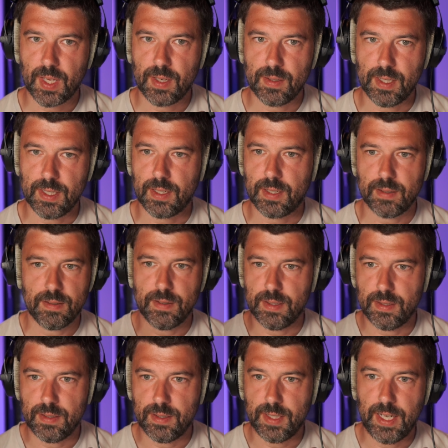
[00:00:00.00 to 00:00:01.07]

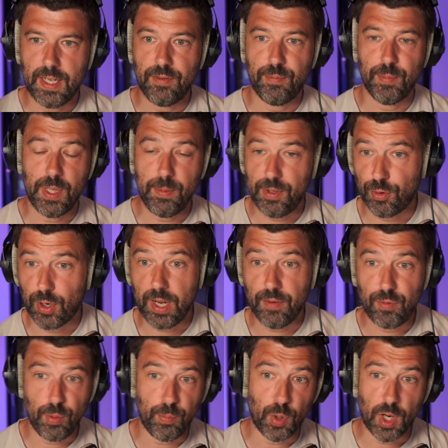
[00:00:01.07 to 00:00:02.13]
have maybe for
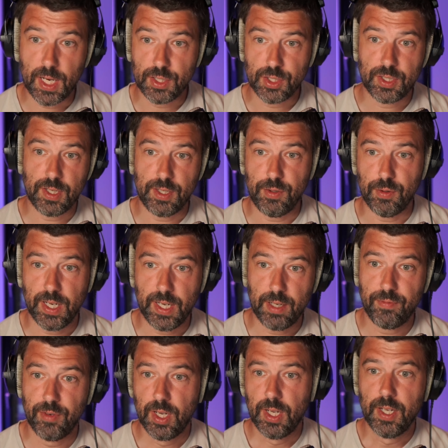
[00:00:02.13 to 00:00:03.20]
every branch that you
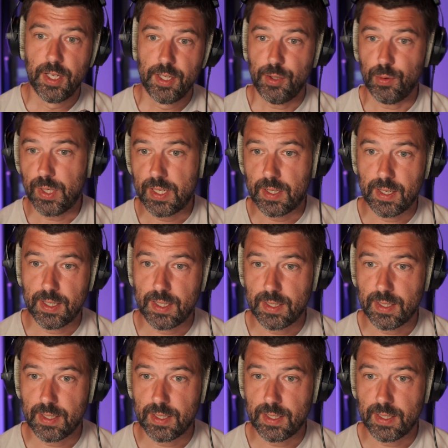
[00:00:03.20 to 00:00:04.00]
have, you get like